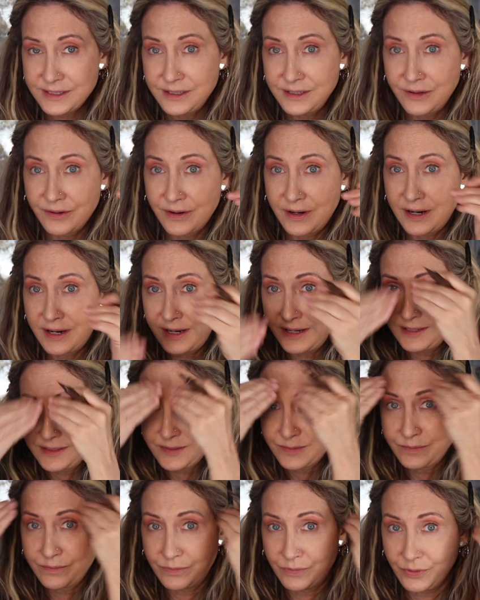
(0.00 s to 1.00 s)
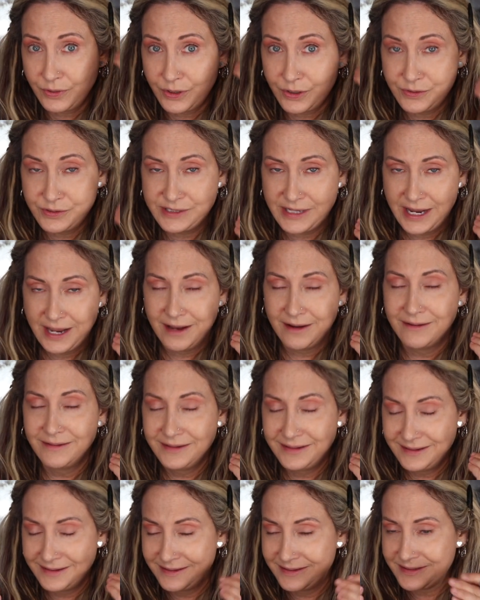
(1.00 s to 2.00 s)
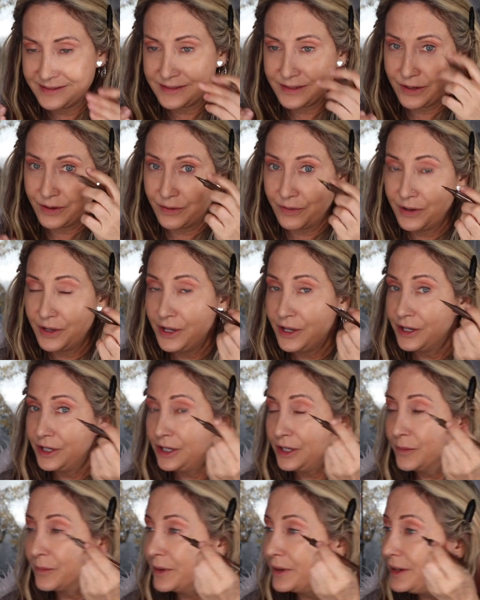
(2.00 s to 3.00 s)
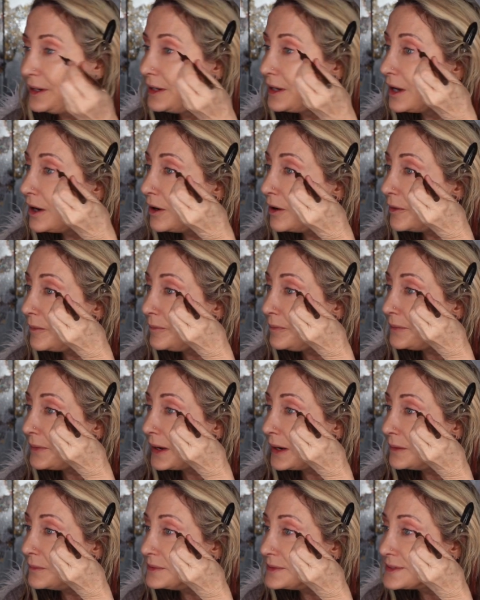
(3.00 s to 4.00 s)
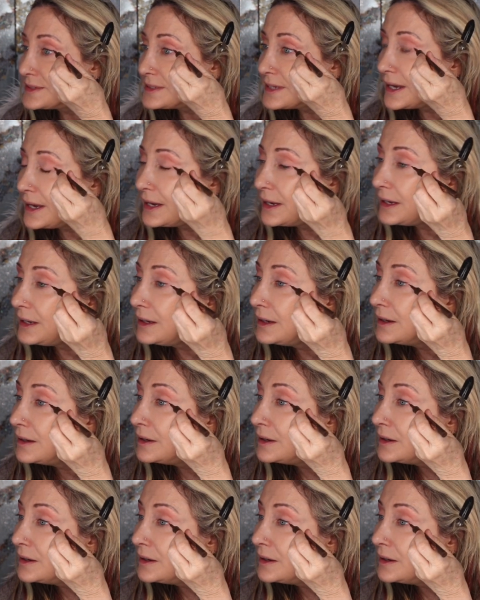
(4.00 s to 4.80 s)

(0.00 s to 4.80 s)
Your eyes will go down. So you want to go, I would say,